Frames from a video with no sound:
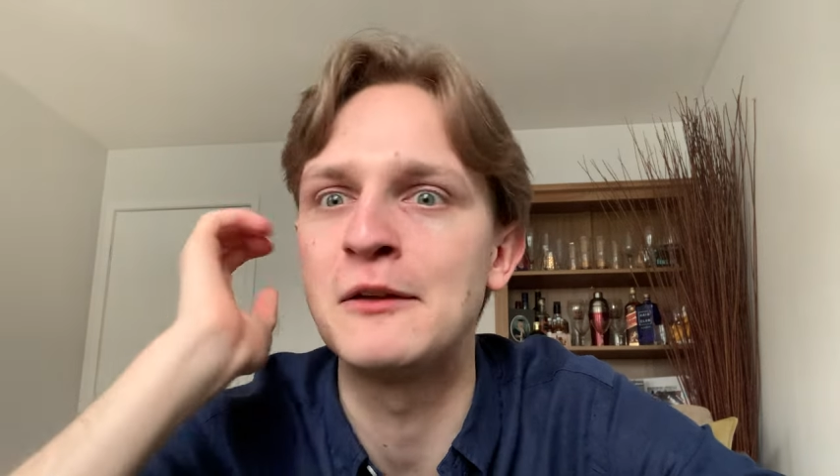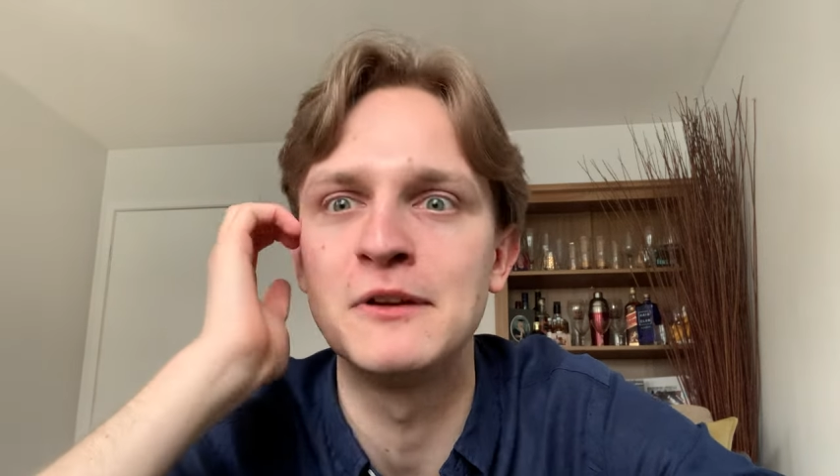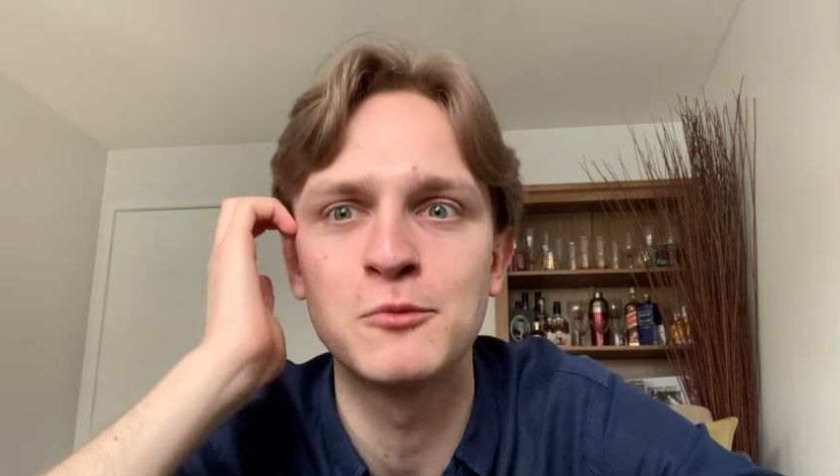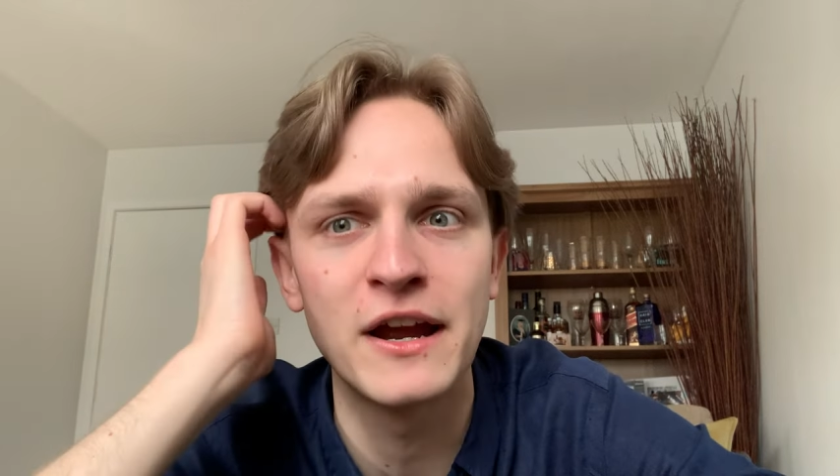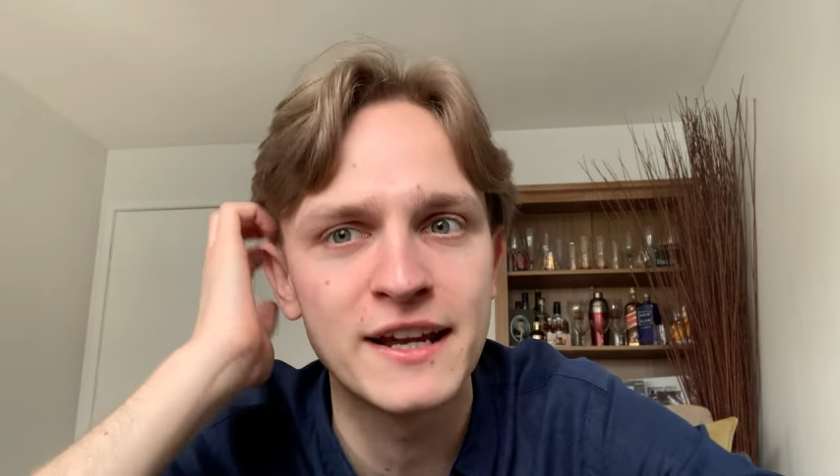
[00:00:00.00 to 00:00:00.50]

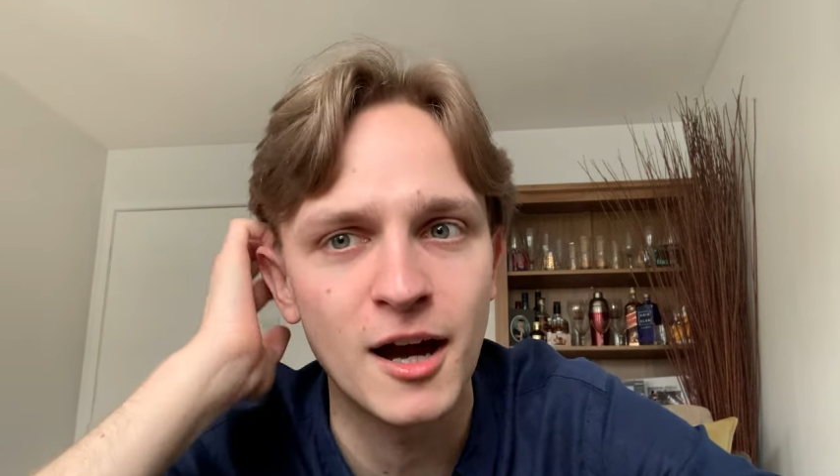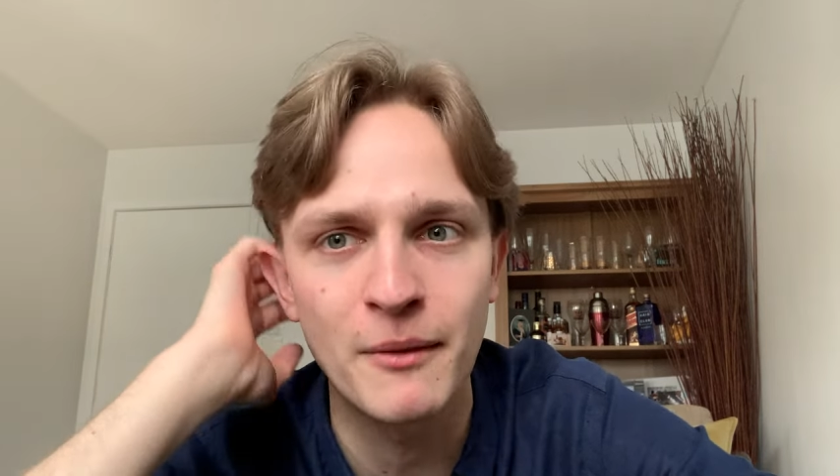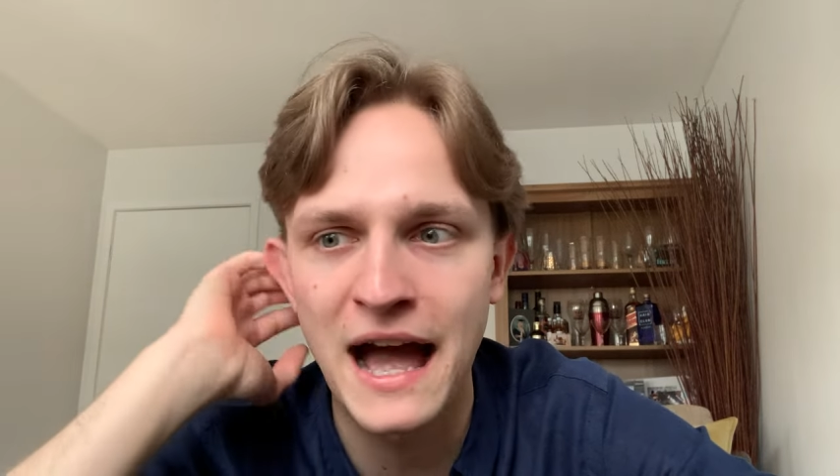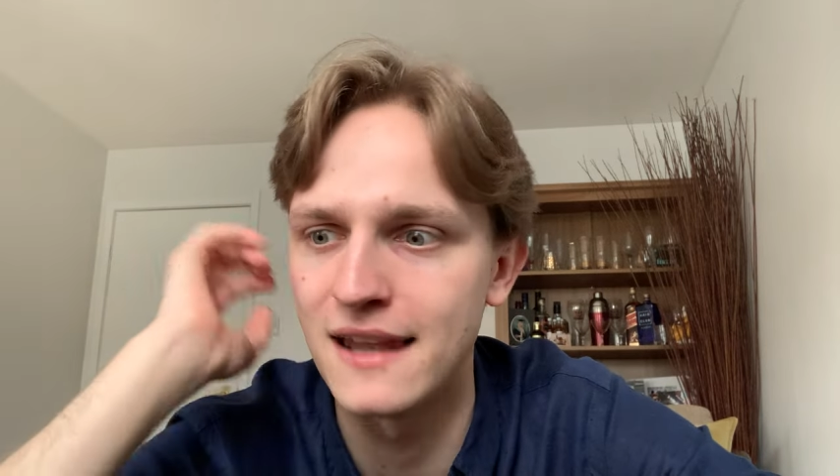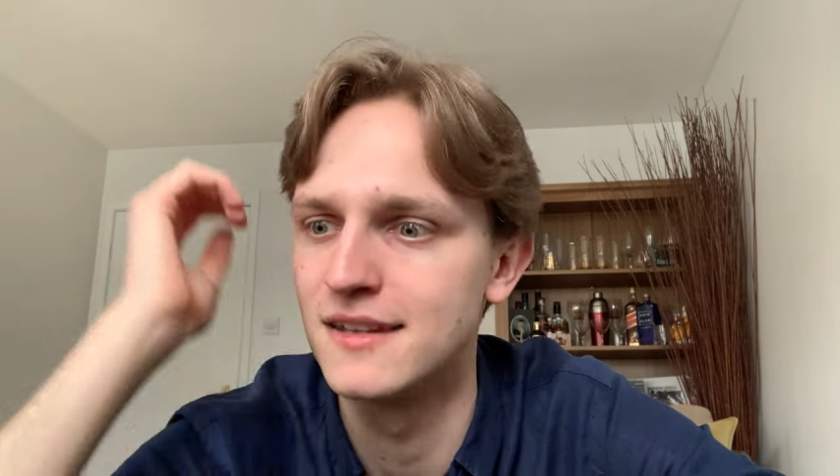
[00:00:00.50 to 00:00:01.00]
would wake up
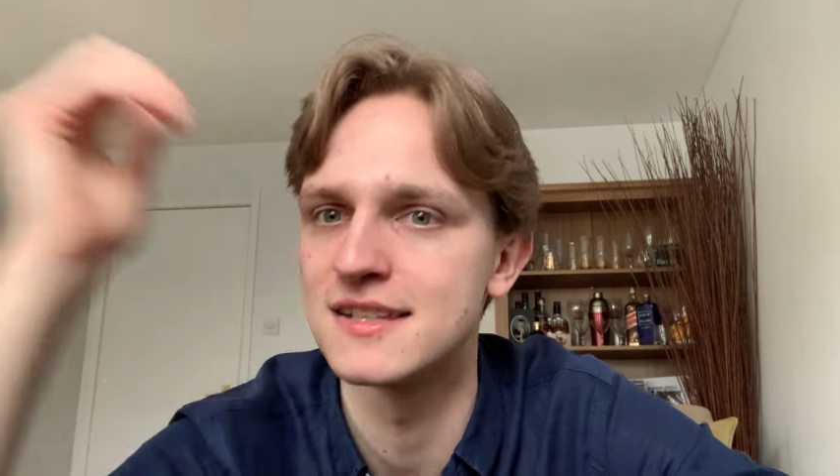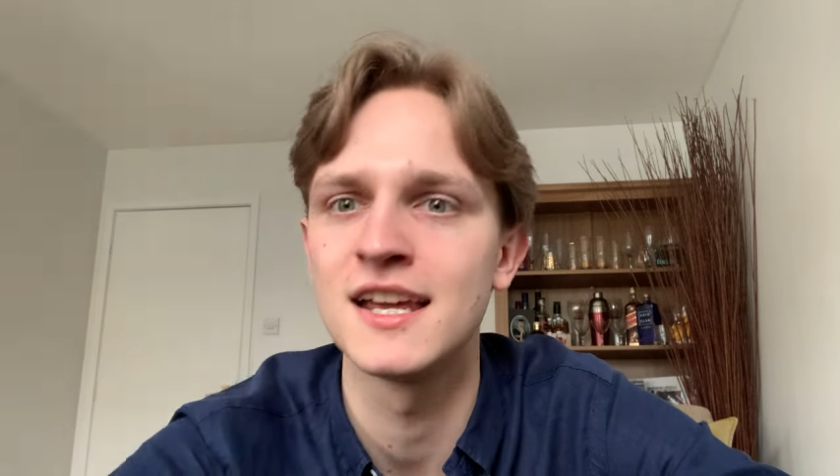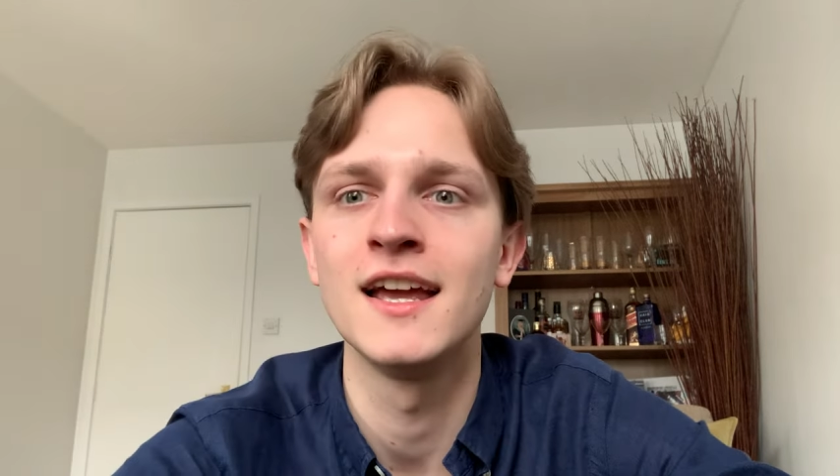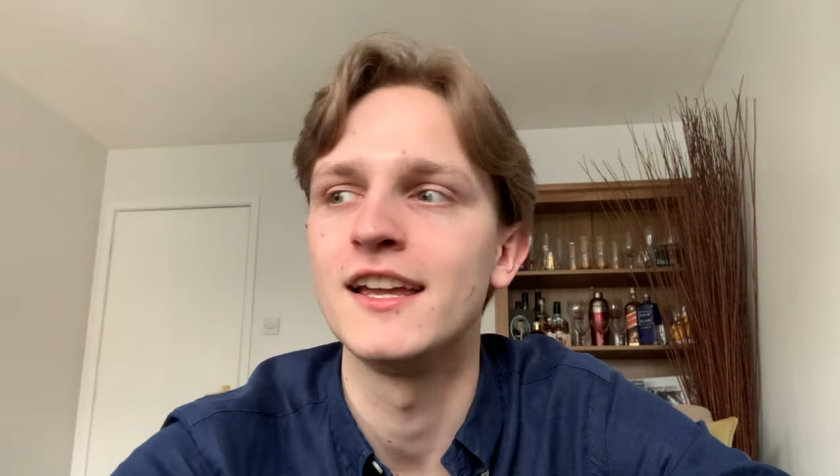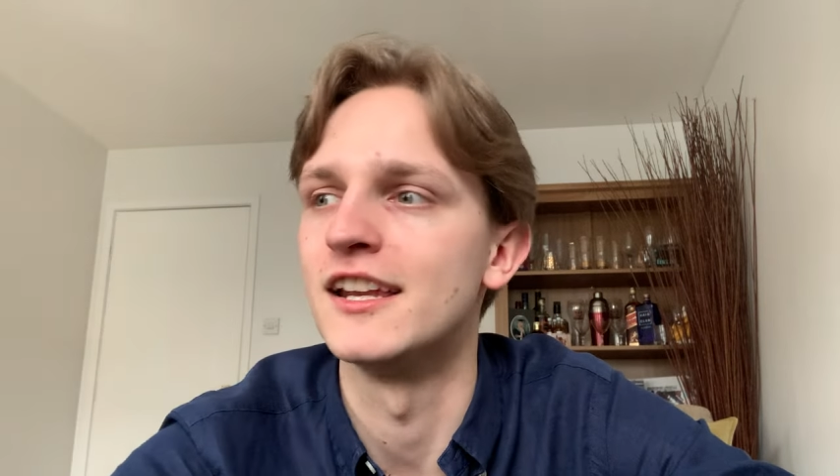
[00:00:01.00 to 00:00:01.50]
and
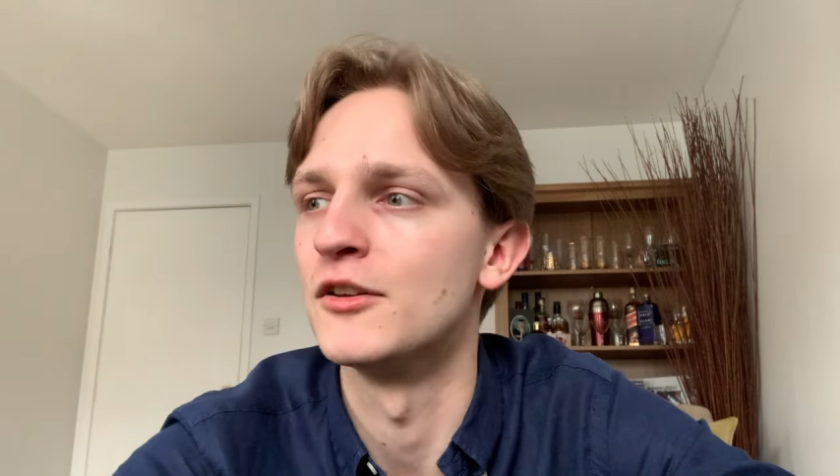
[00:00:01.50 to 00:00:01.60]
you know,